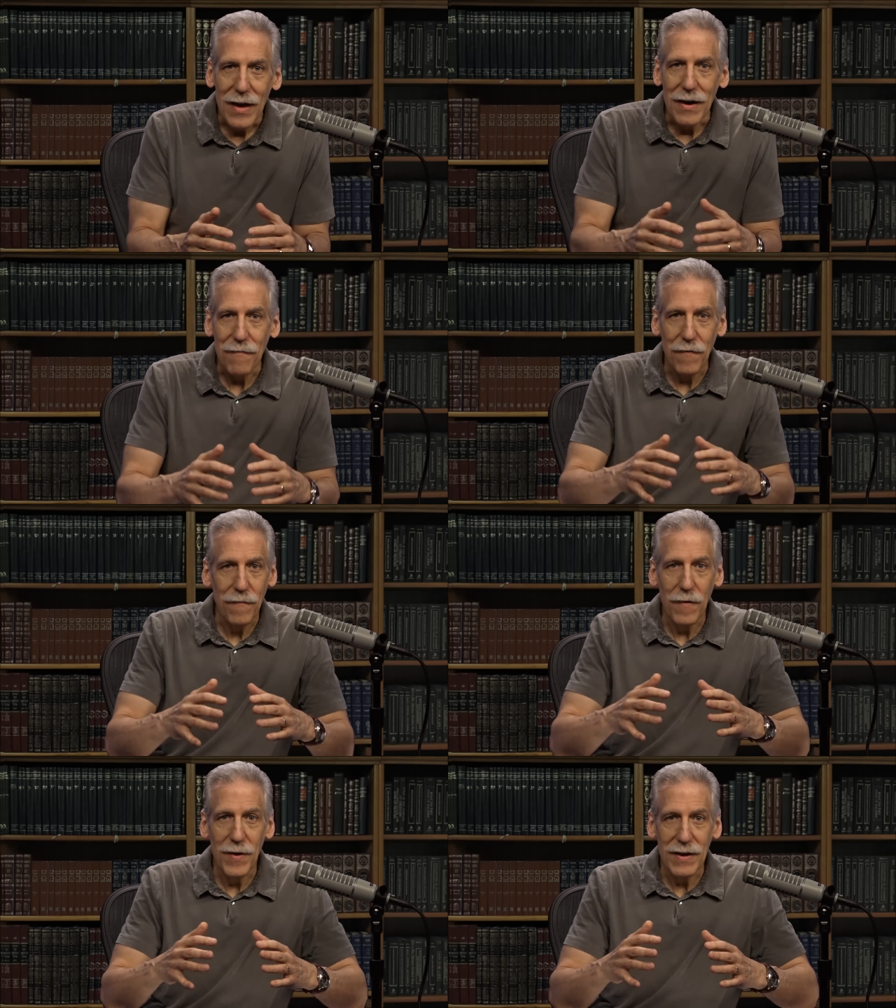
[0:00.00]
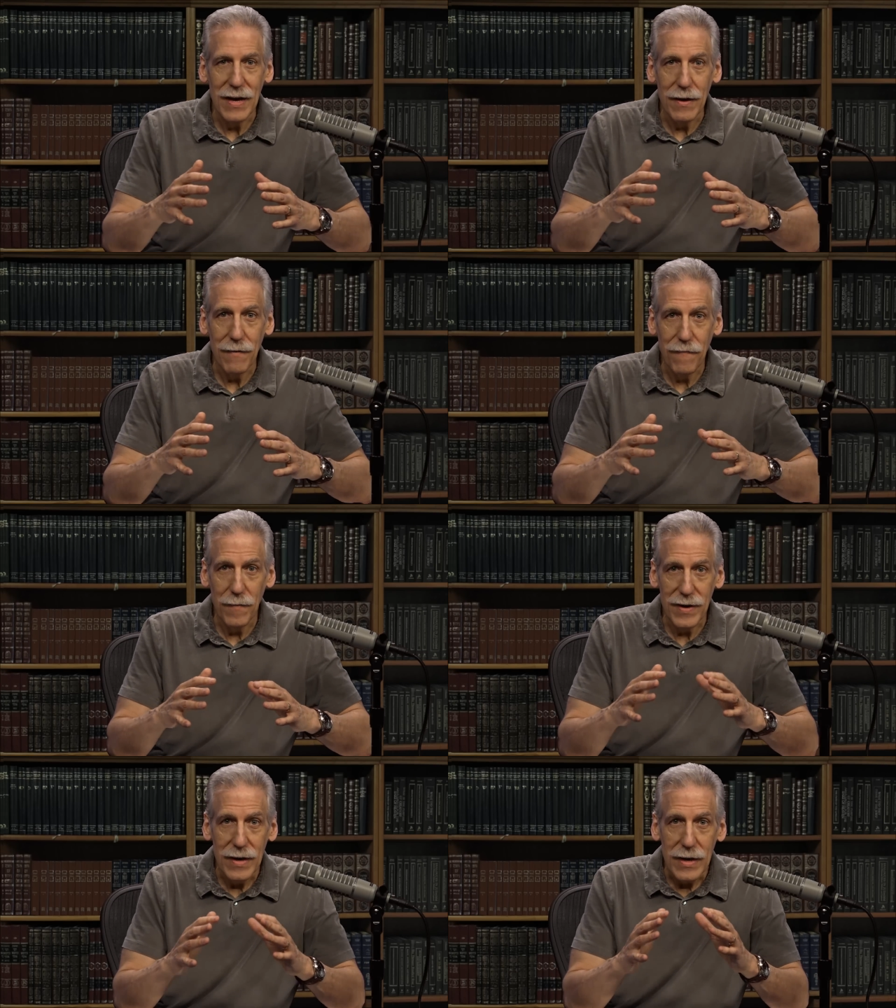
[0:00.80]
from
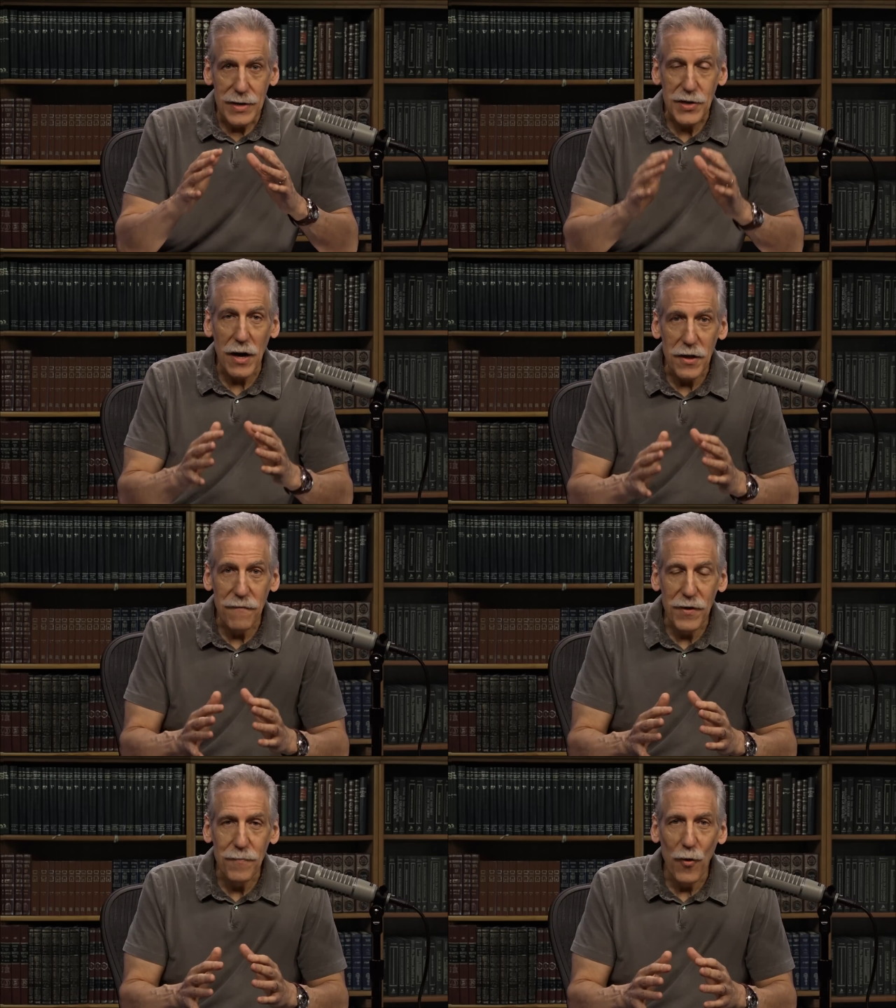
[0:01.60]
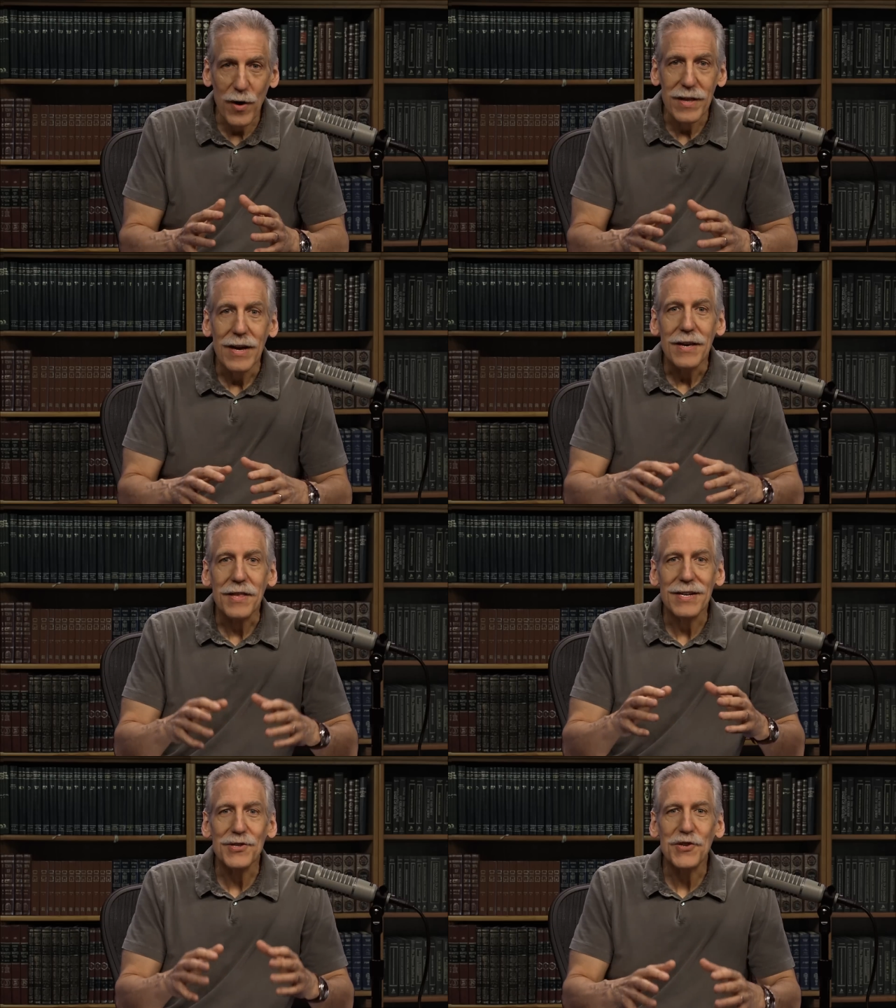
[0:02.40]
a scholarly viewpoint,
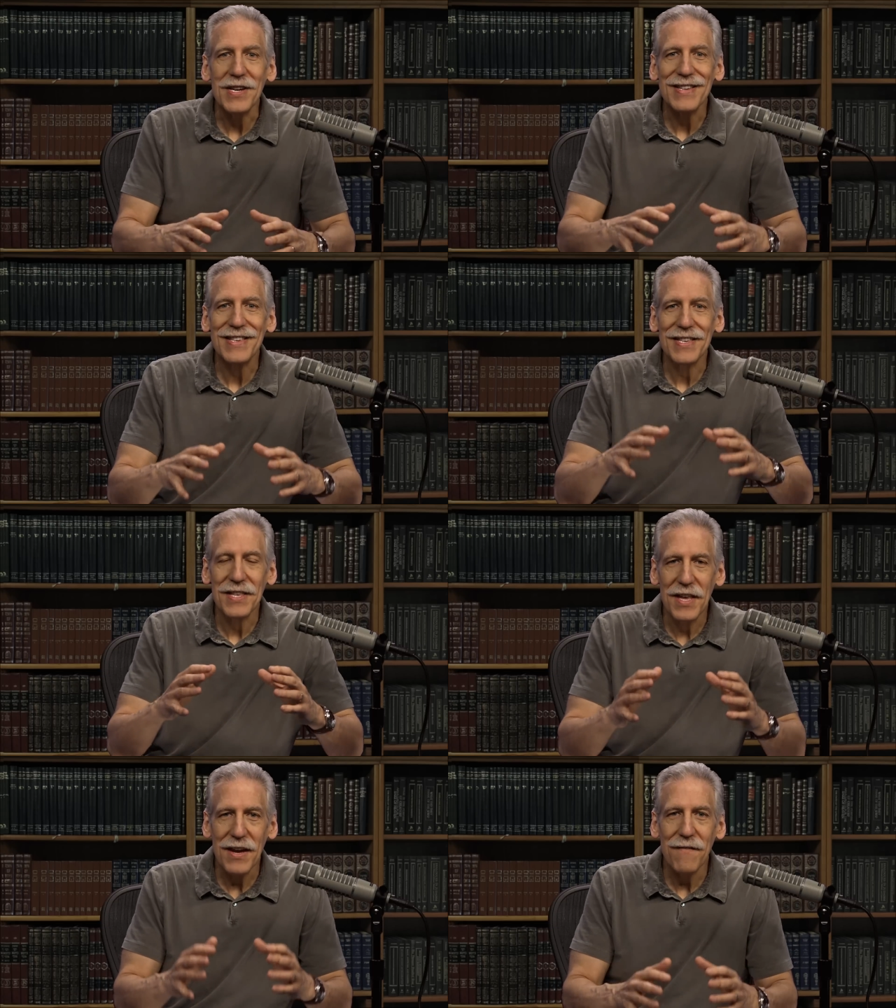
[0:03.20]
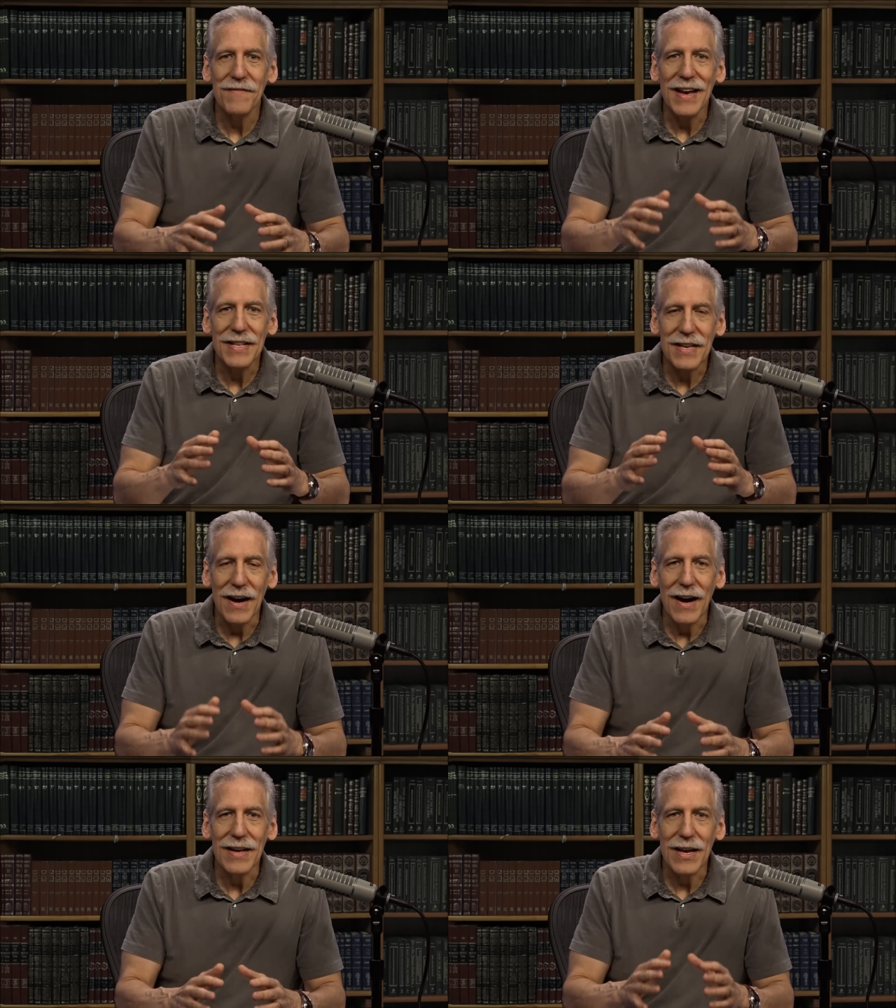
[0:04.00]
that Jesus lived and
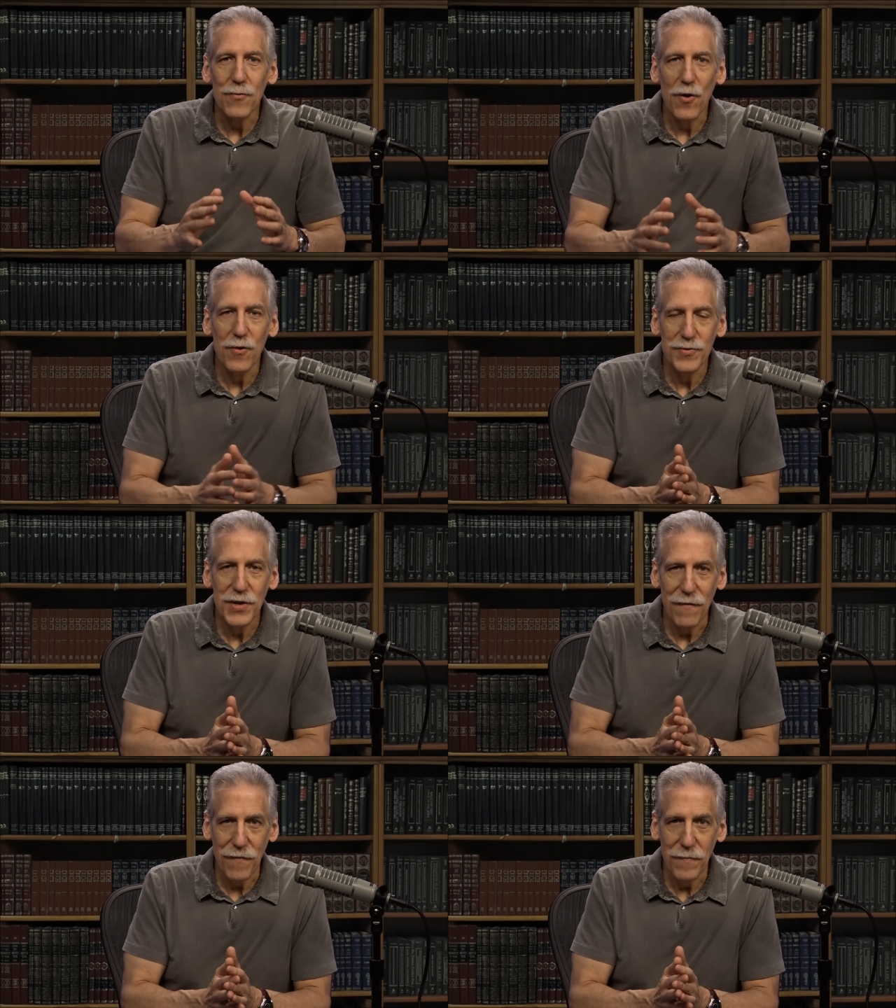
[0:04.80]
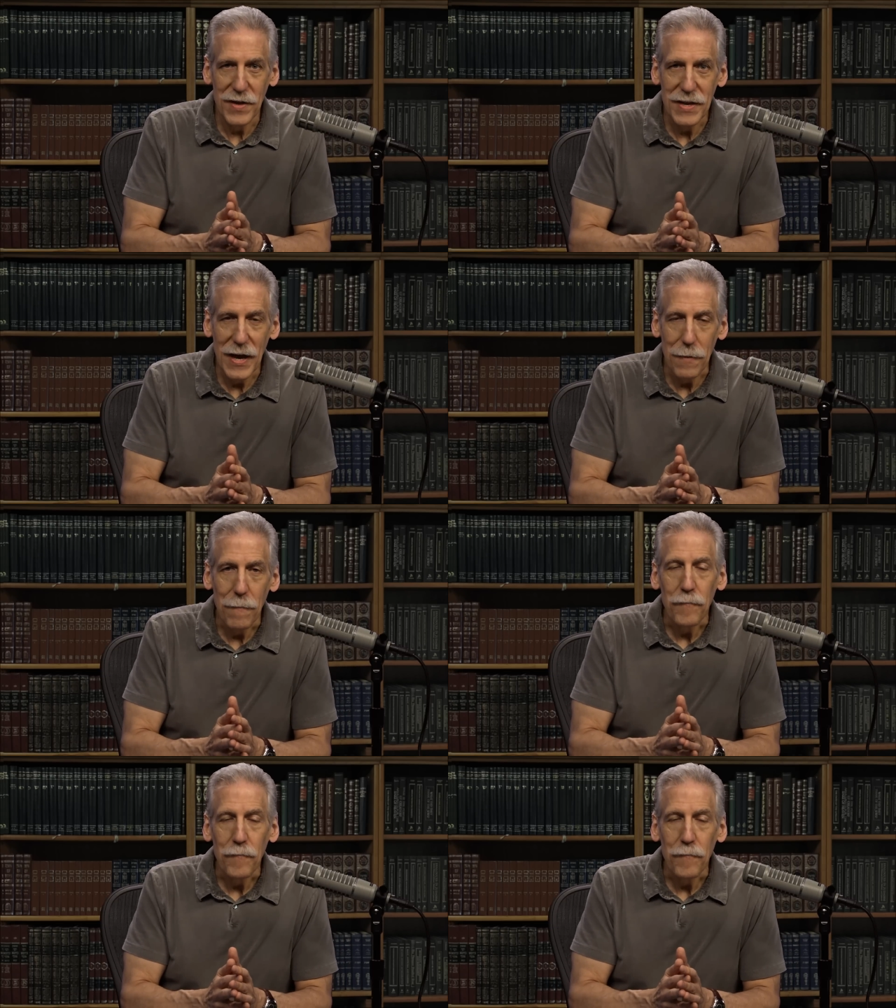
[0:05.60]
died and rose from the dead.